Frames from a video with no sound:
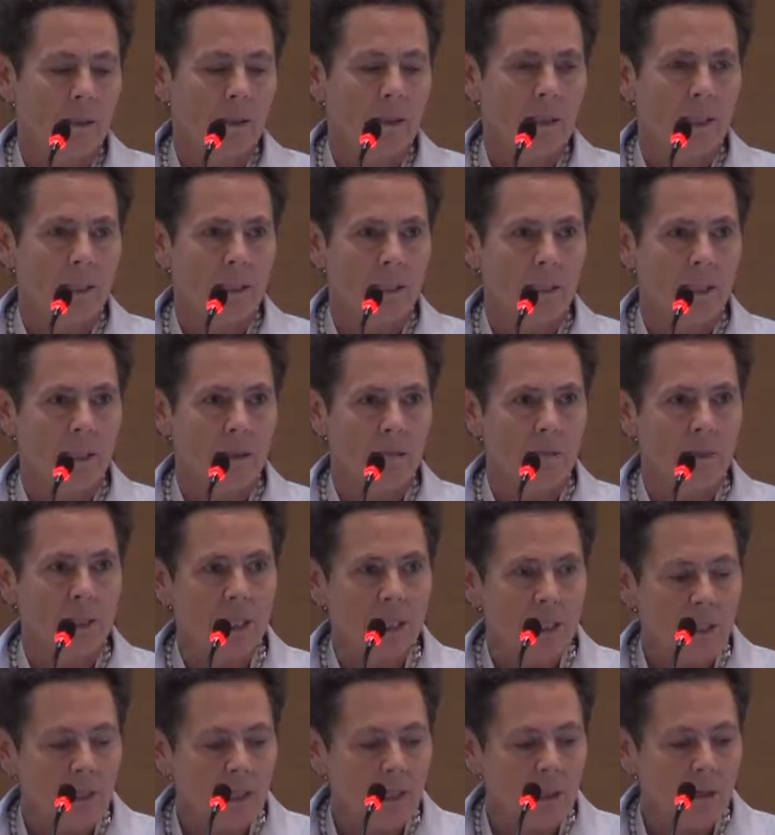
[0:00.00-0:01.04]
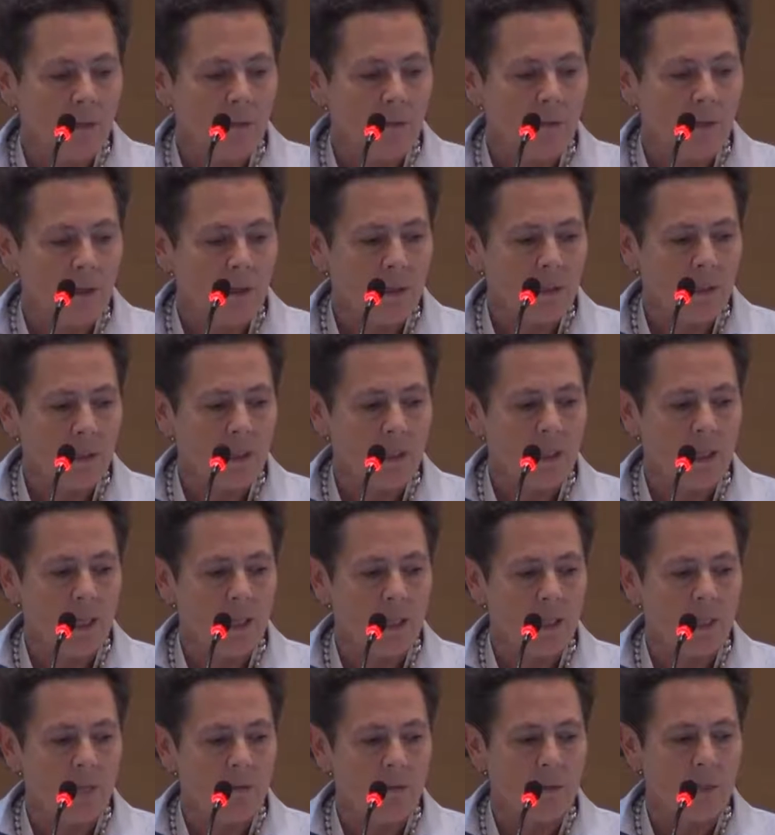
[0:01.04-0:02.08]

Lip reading: They did some detailed fault studies,